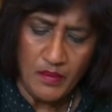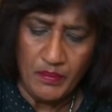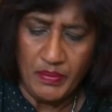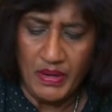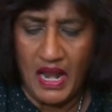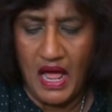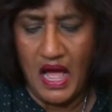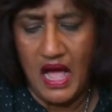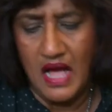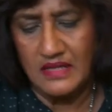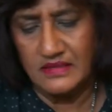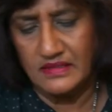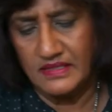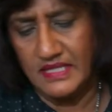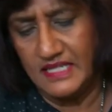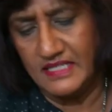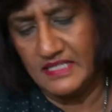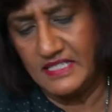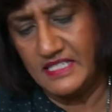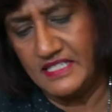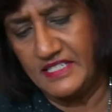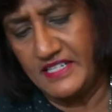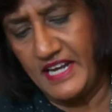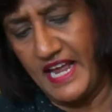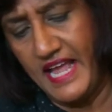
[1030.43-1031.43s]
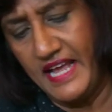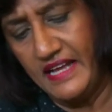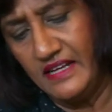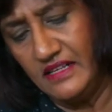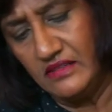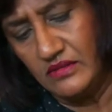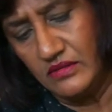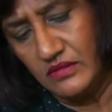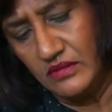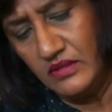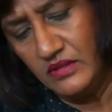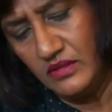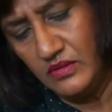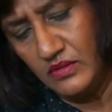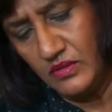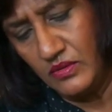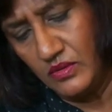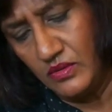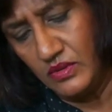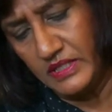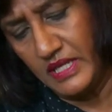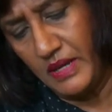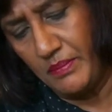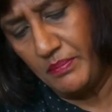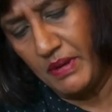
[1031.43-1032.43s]
plants that strangle
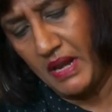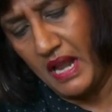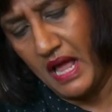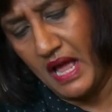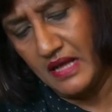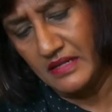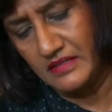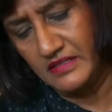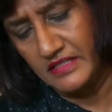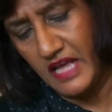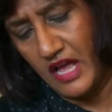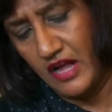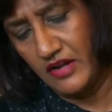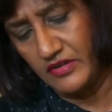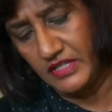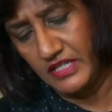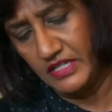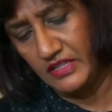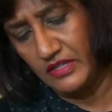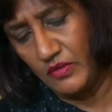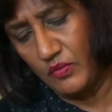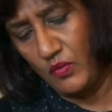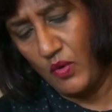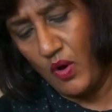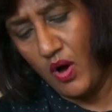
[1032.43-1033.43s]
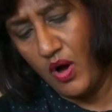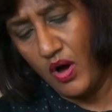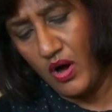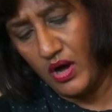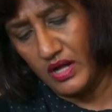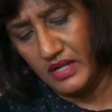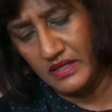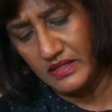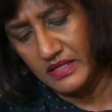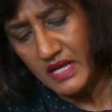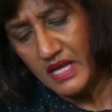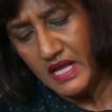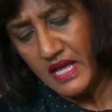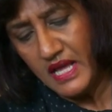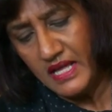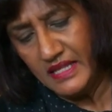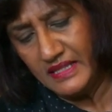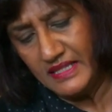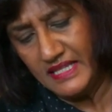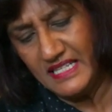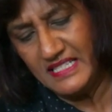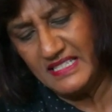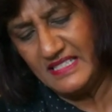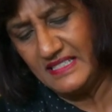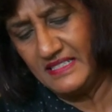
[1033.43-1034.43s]
all the plants out in the wild.
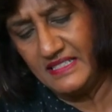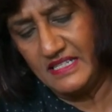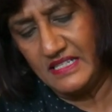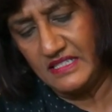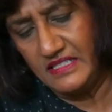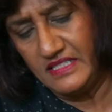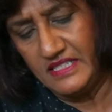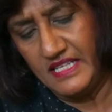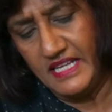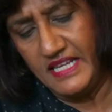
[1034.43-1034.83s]
This just